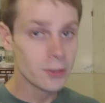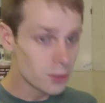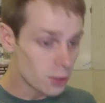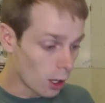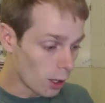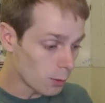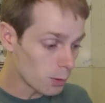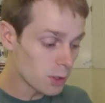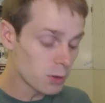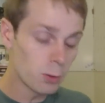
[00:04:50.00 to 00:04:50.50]

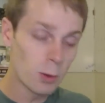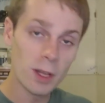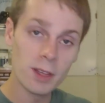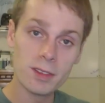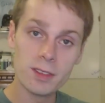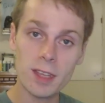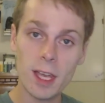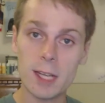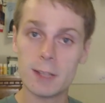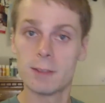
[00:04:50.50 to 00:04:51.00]
Start with
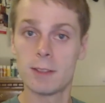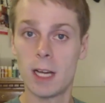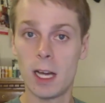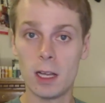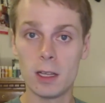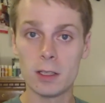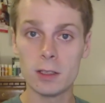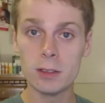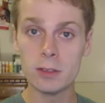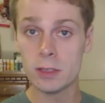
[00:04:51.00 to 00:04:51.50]
one set of
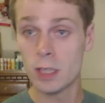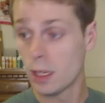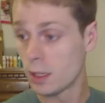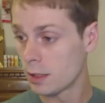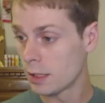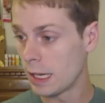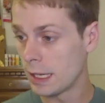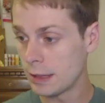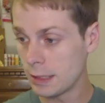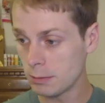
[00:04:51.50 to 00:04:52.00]
colors,
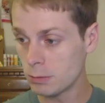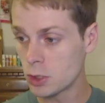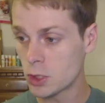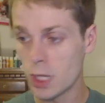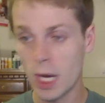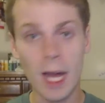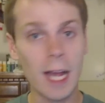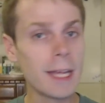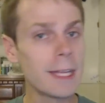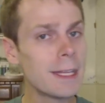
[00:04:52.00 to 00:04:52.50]
let them
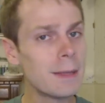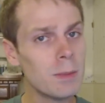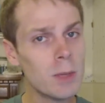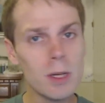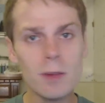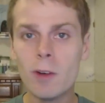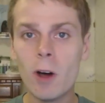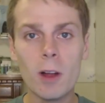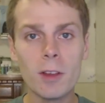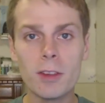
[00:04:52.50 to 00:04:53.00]
dry, and then
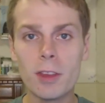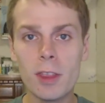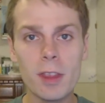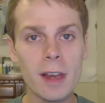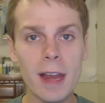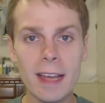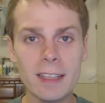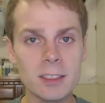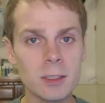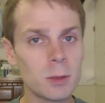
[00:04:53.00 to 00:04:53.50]
move on to
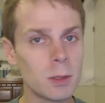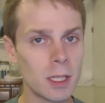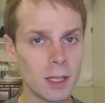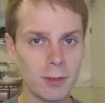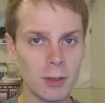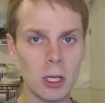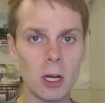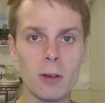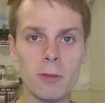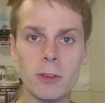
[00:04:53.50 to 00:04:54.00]
the next one
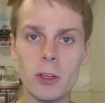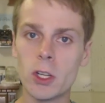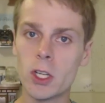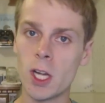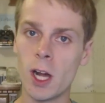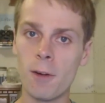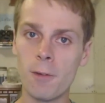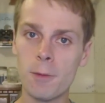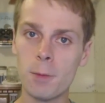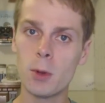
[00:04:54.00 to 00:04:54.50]
if you don't feel
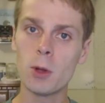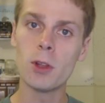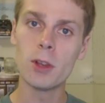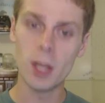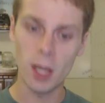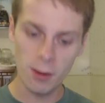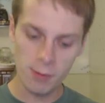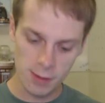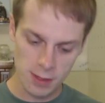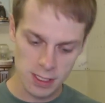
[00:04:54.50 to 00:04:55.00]
comfortable
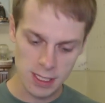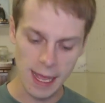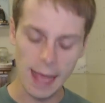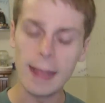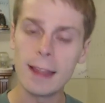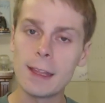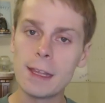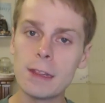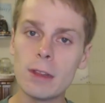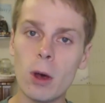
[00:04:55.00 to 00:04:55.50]
enough in
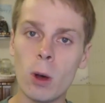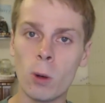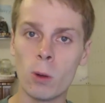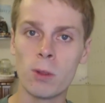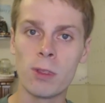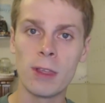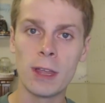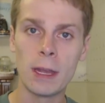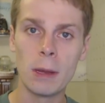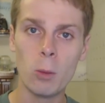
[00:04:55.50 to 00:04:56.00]
tackling the
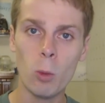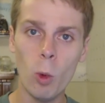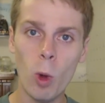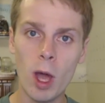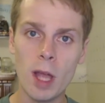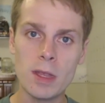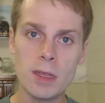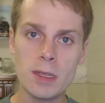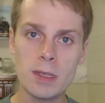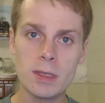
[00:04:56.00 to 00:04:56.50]
whole thing at
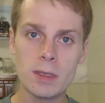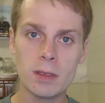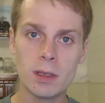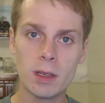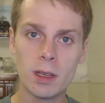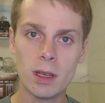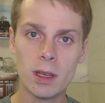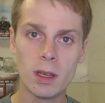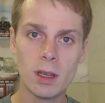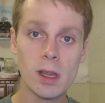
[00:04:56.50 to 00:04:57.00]
once.
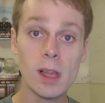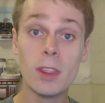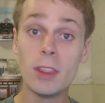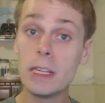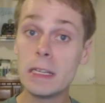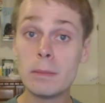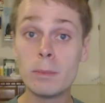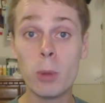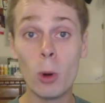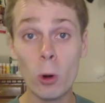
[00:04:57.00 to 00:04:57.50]

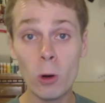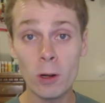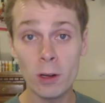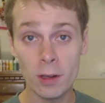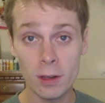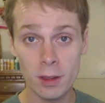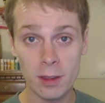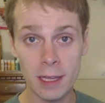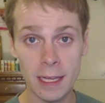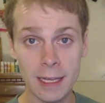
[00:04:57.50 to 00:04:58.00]
The
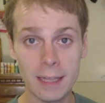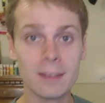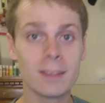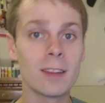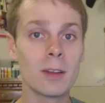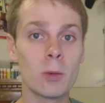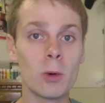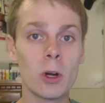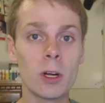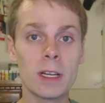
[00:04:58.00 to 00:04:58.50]
important thing is
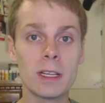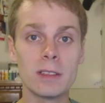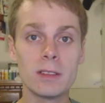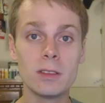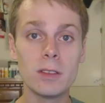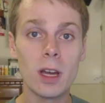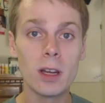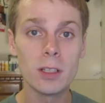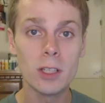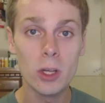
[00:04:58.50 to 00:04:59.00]
the work is
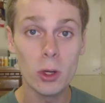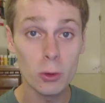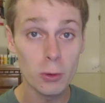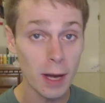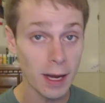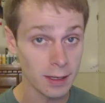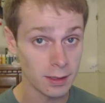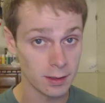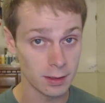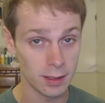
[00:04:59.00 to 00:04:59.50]
done
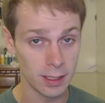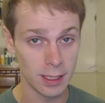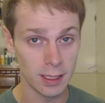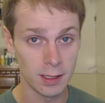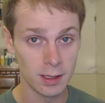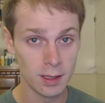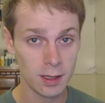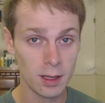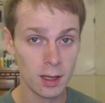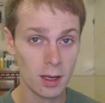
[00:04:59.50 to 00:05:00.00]

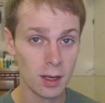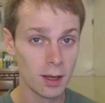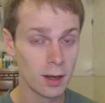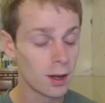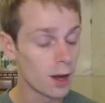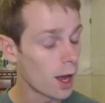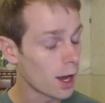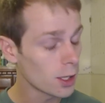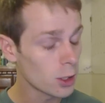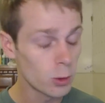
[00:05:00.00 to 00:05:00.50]
correctly,
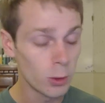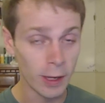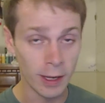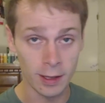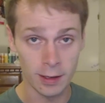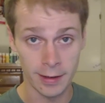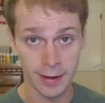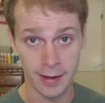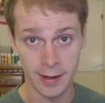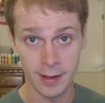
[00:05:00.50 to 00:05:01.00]
not
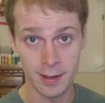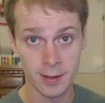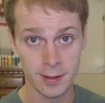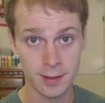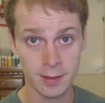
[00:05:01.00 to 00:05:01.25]
quickly.